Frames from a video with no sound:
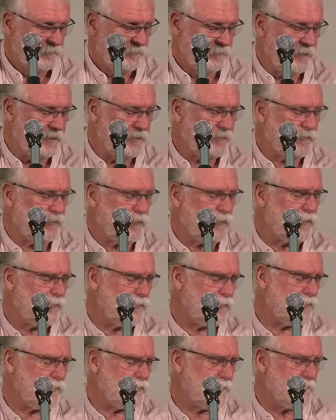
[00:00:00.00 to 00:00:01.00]
They
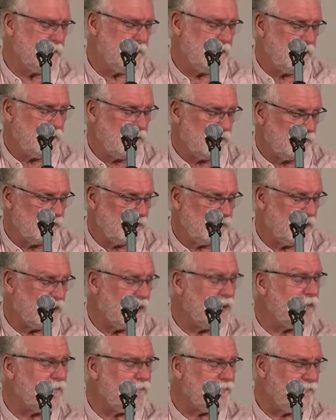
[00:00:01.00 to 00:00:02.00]
told me the
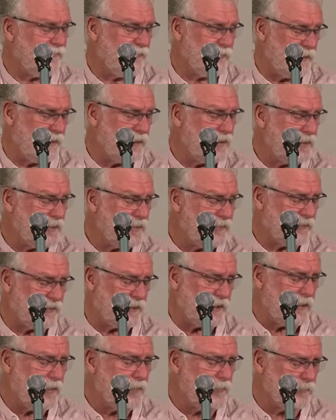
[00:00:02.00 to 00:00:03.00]
stuff wears
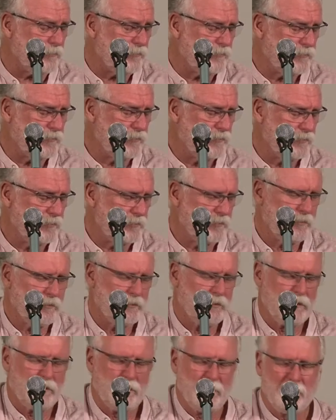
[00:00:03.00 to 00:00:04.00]
out,
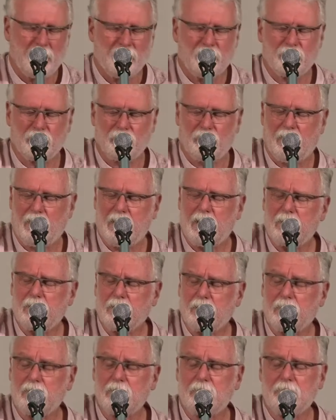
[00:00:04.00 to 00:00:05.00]
so how
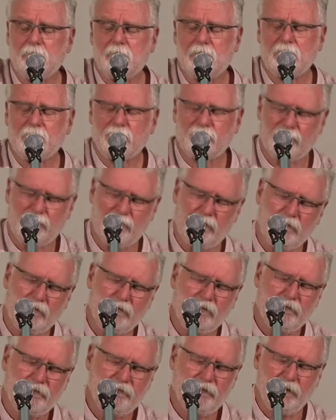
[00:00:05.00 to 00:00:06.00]
come I still
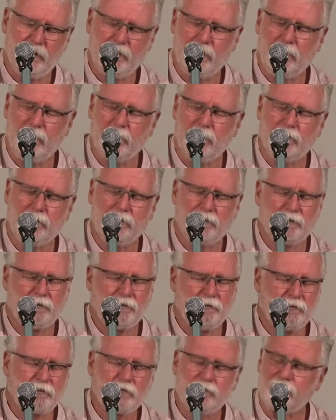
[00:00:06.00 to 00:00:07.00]
feel
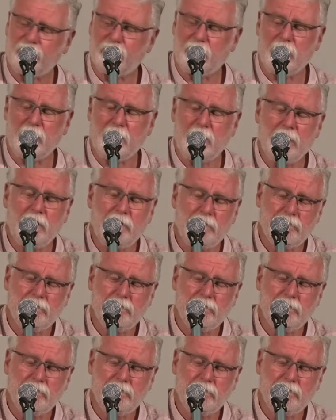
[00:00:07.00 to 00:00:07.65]
the same?